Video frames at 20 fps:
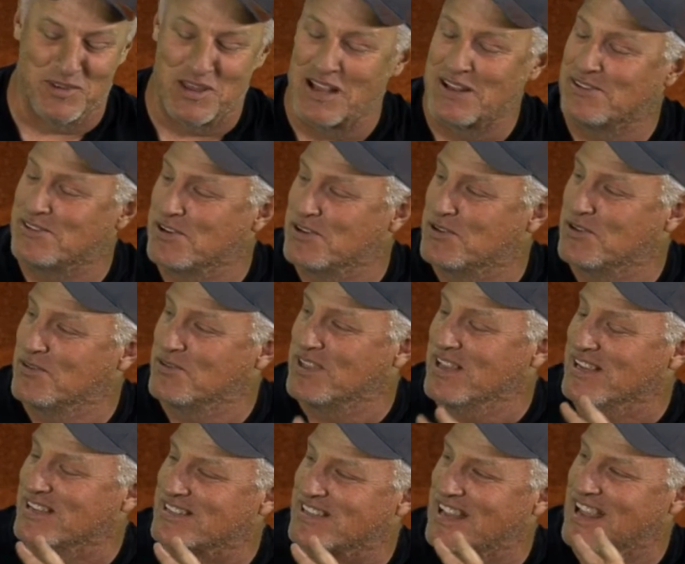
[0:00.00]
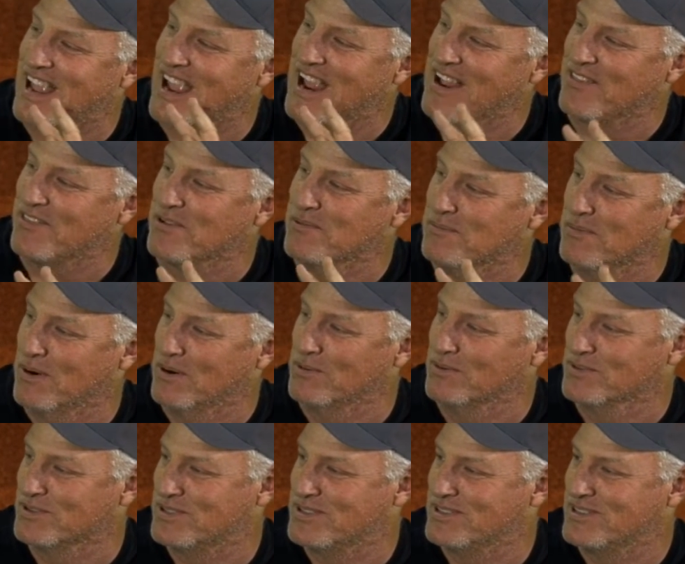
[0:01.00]
That's the two things they hate the
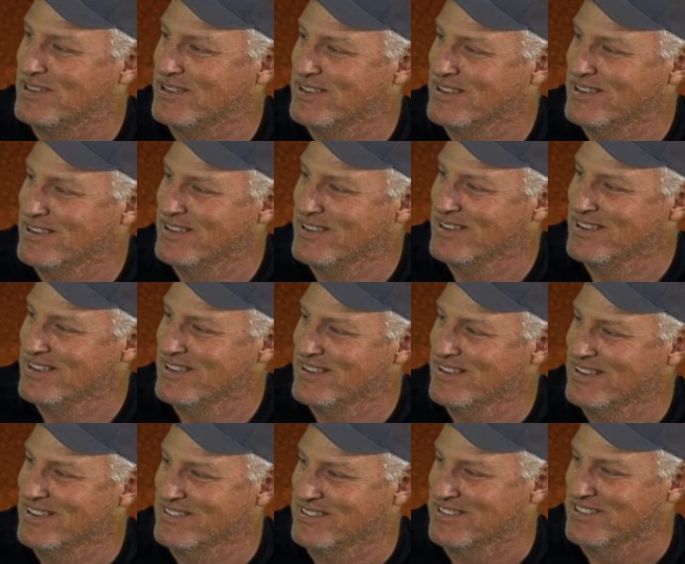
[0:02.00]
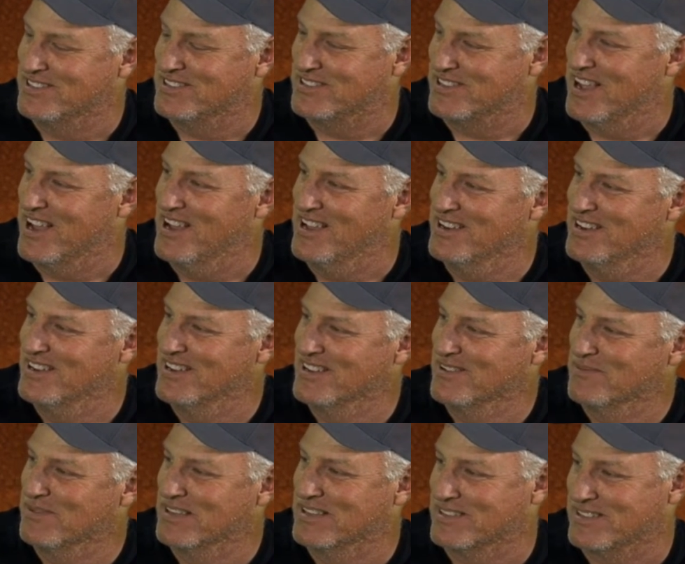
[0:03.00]
most, is the sun,
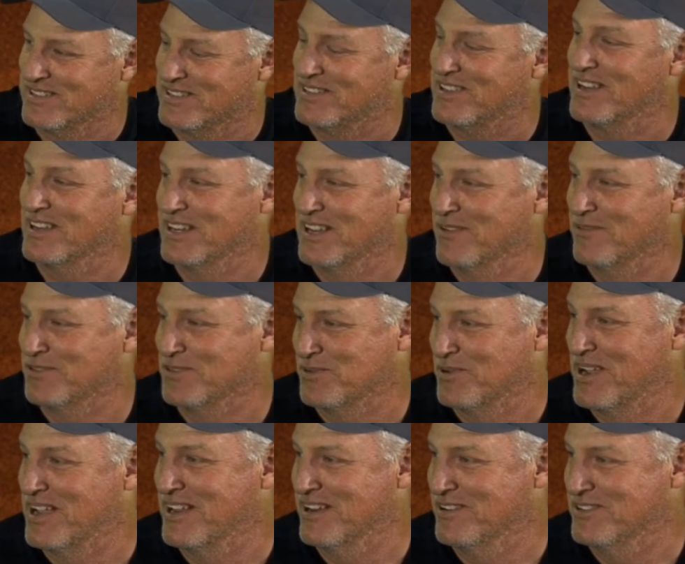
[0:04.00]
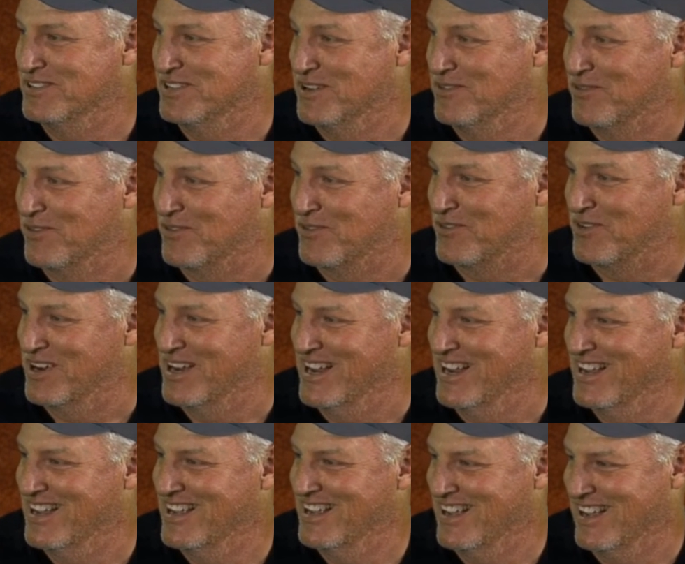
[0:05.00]
because the sun gives away energy for free,